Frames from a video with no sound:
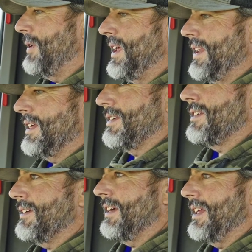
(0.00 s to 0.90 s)
wheat
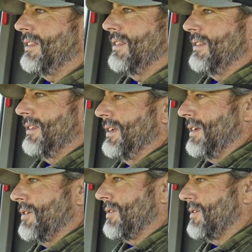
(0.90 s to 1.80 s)
is
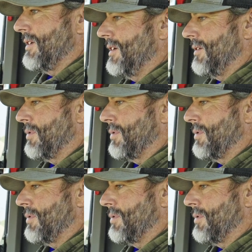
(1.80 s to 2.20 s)
it's a